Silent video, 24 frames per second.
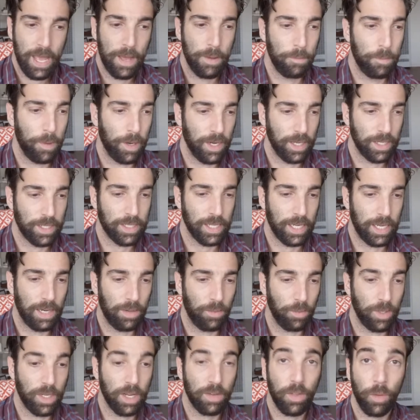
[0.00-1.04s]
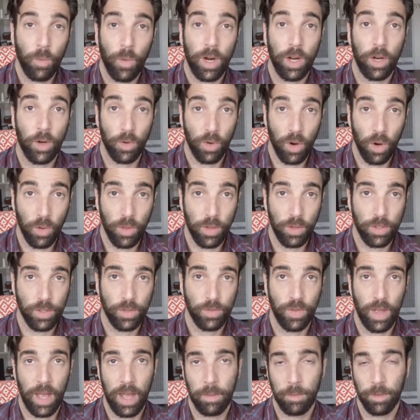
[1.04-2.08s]
But we definitely want to grow this
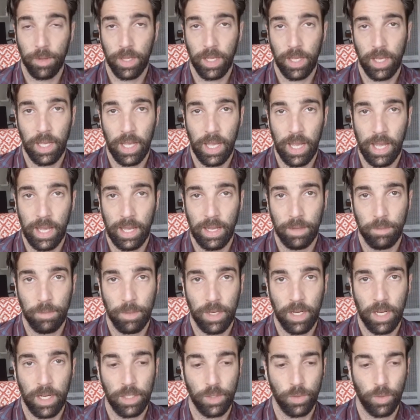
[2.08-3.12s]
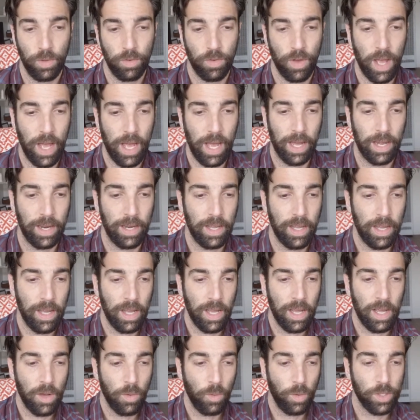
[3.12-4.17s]
family, and because
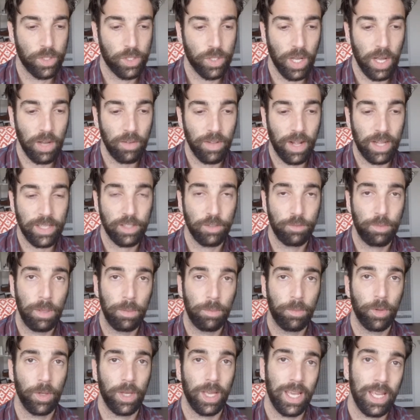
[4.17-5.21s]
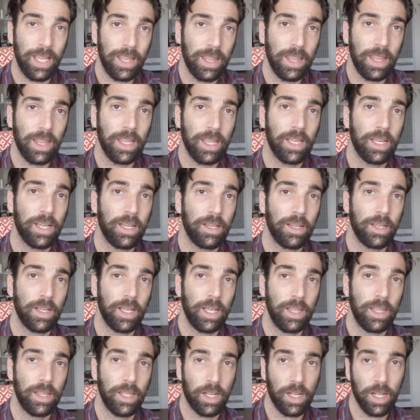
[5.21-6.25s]
we still have lots of people in
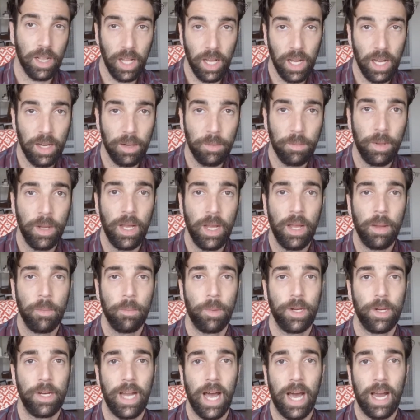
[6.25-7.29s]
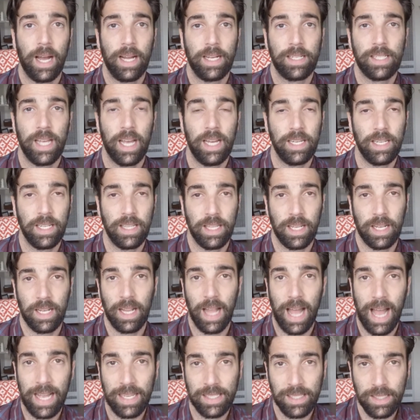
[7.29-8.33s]
the club, but not attending the
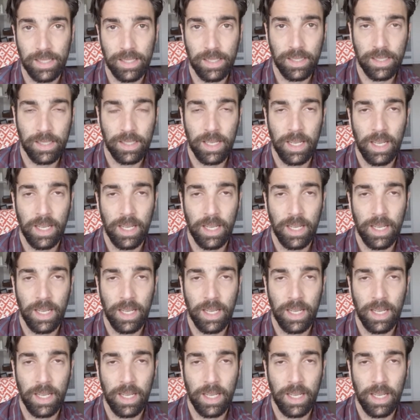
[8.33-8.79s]
classes.